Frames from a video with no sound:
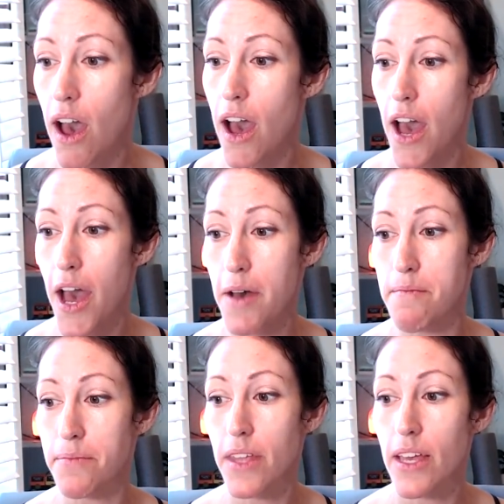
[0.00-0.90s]

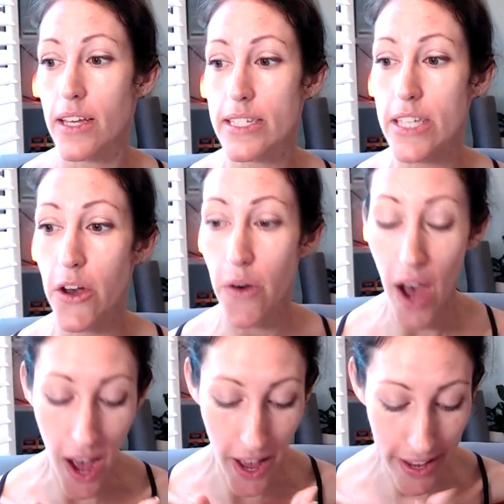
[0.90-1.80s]
Um, so
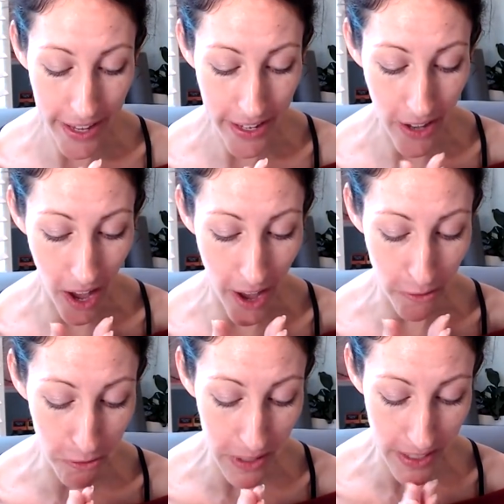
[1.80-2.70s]
I I
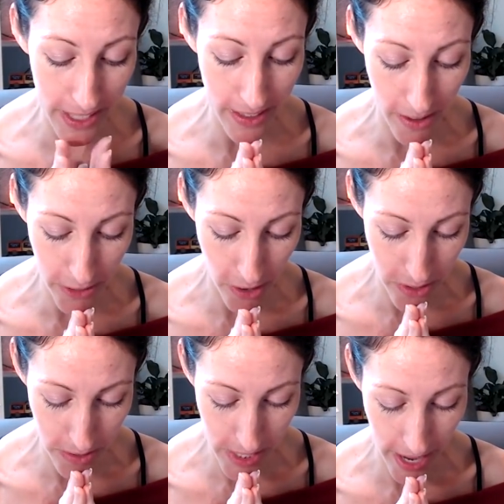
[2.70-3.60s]
really love
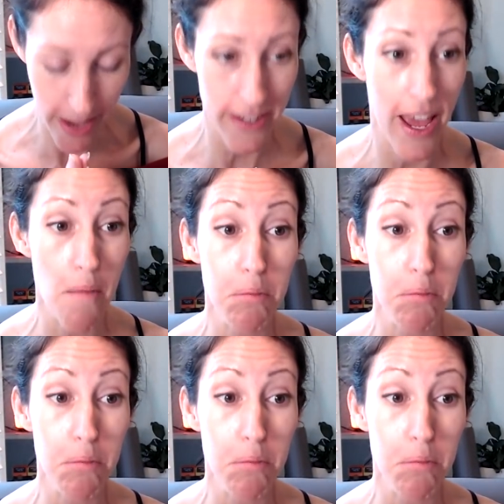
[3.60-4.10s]
CoQ10.